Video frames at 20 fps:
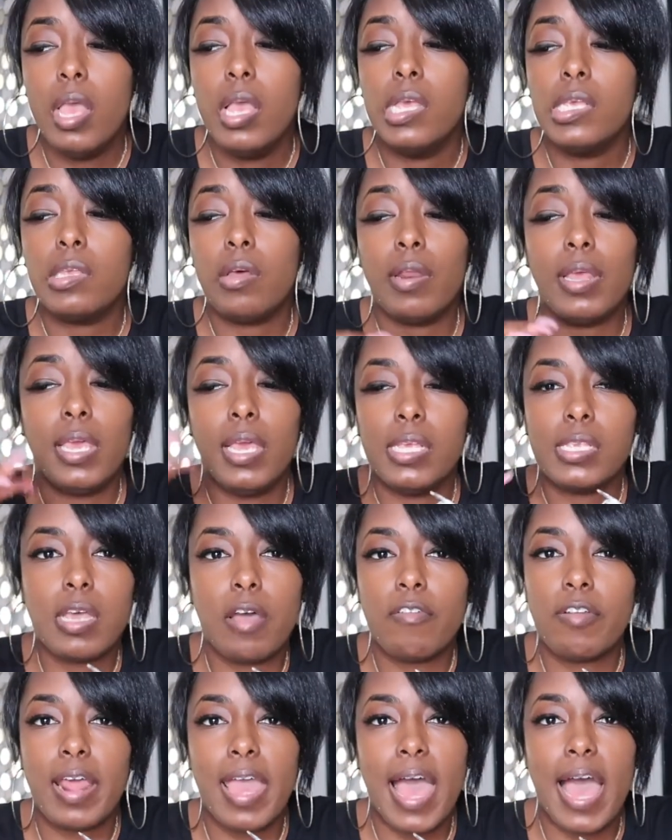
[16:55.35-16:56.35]
So the kids
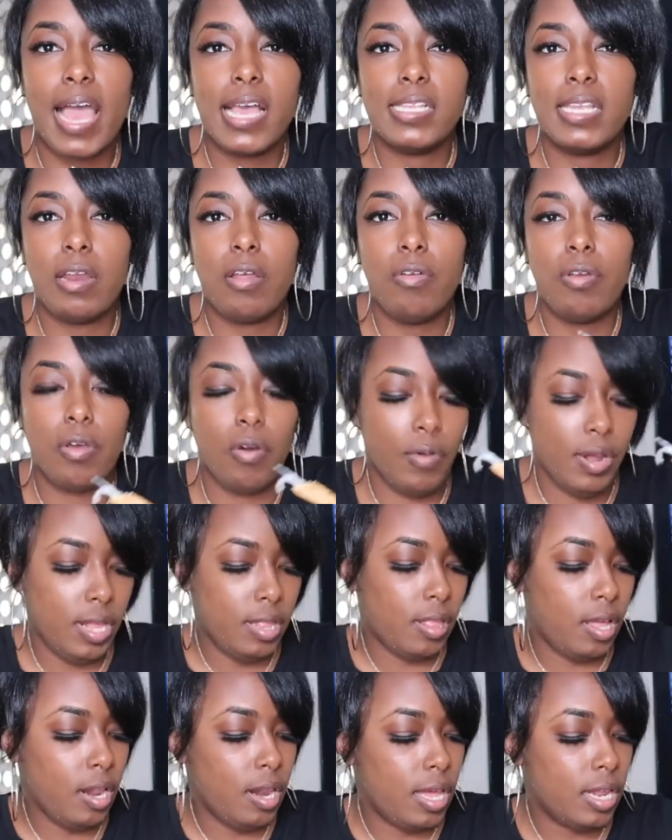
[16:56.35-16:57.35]
cover their eyes. They don't know
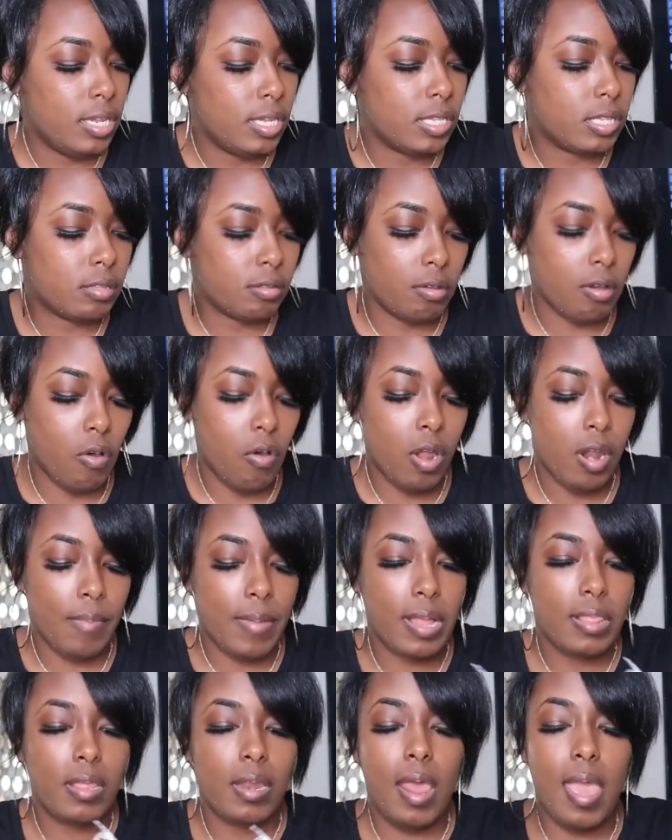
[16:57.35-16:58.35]
anything. They just go on
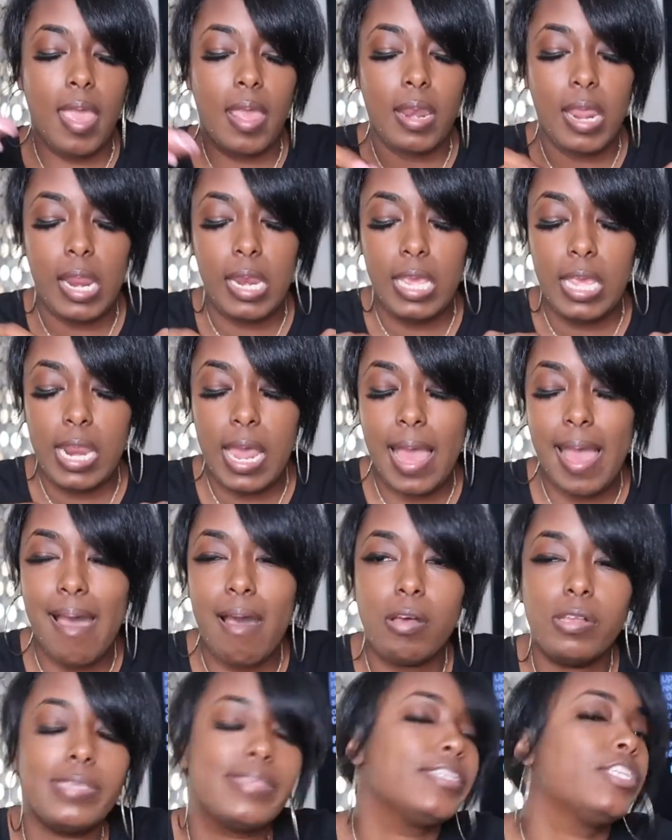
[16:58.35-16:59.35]
about the day. They leave the
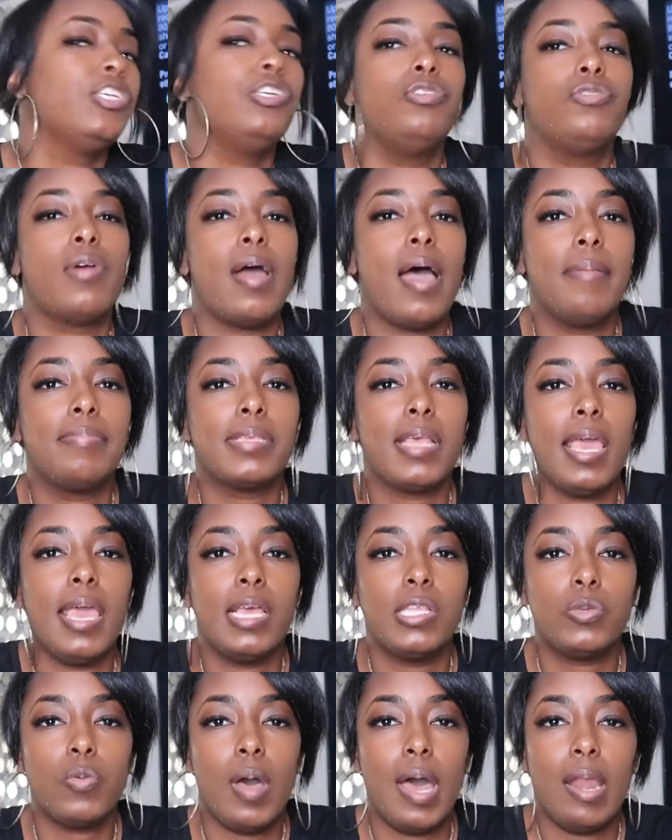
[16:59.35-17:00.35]
house. She drops
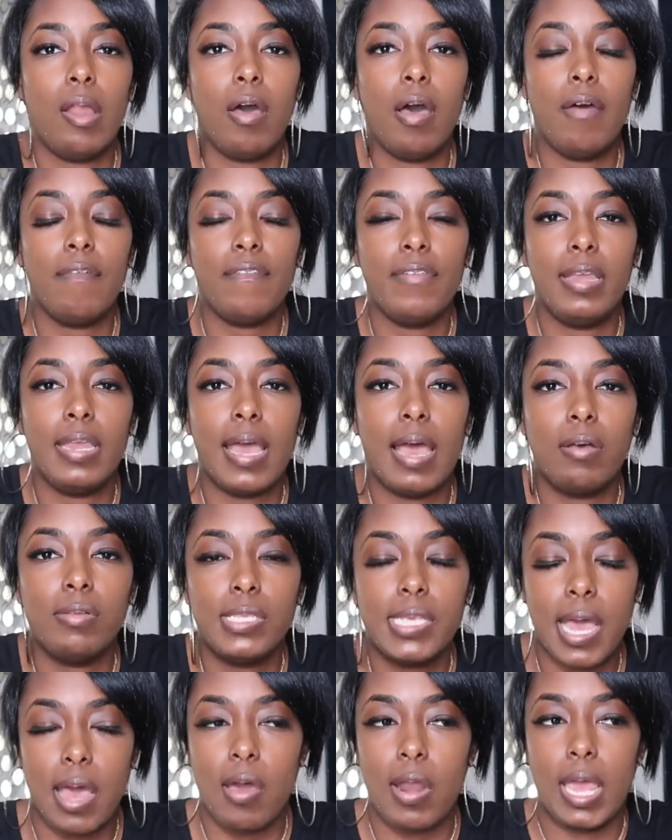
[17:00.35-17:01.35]
Antoine off
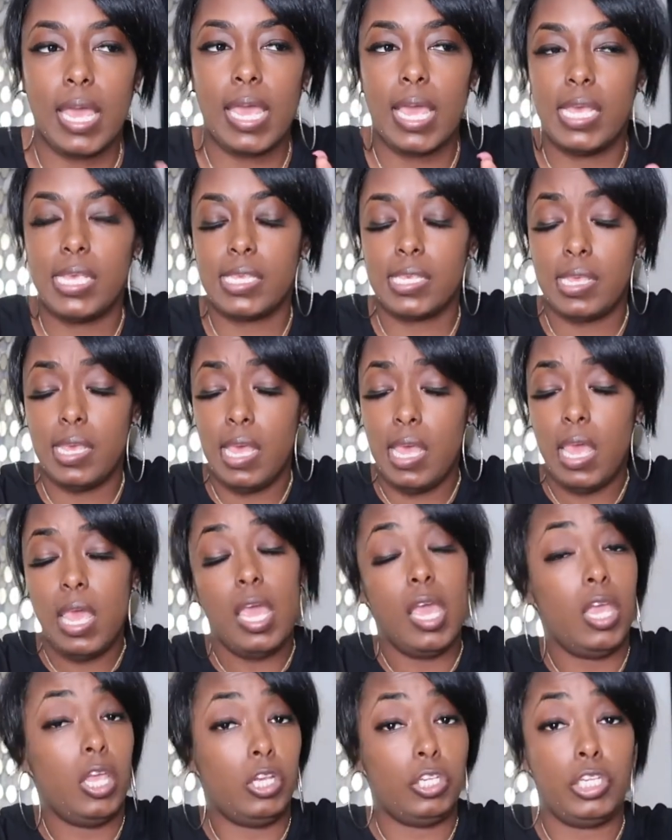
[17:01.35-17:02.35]
downtown, I guess,
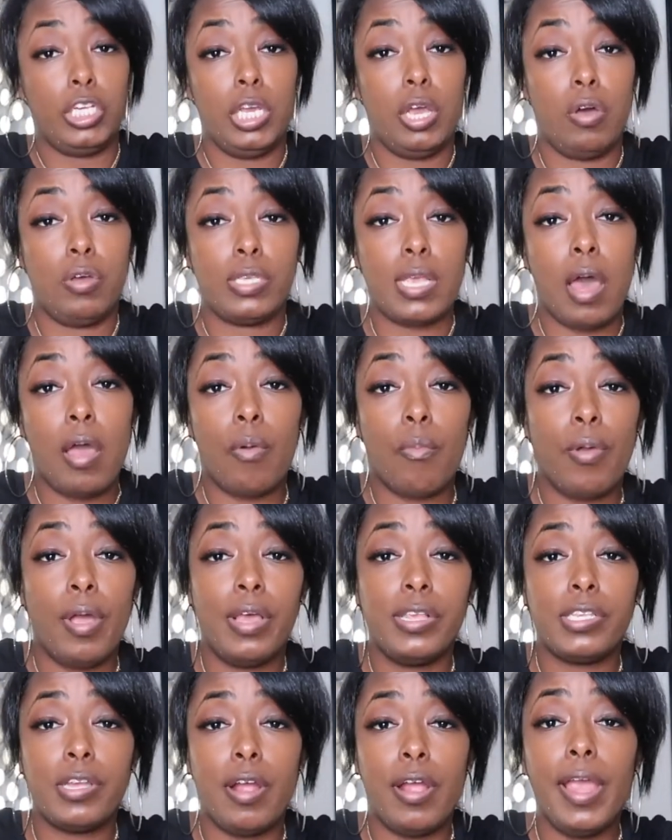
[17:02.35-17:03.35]
and she goes out and
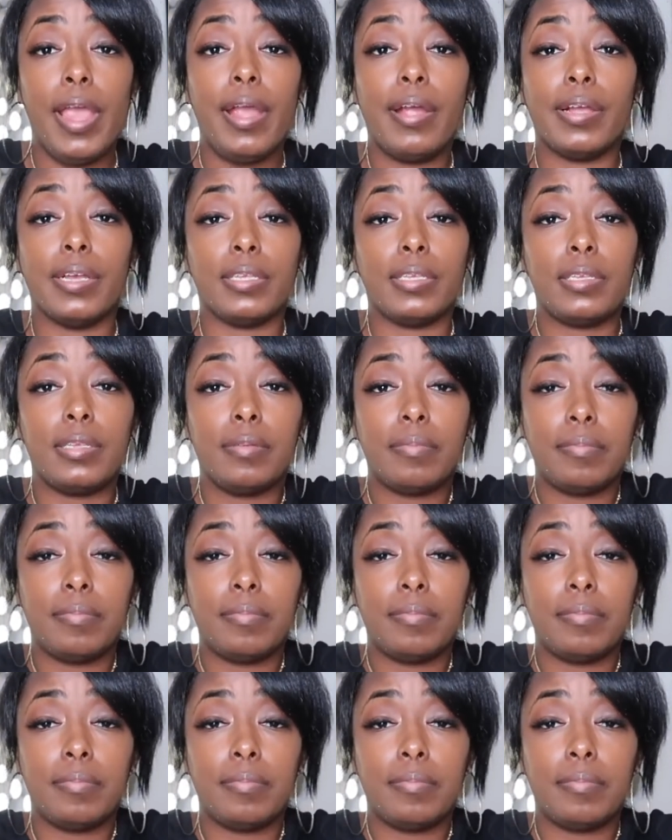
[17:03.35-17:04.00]
runs her errands.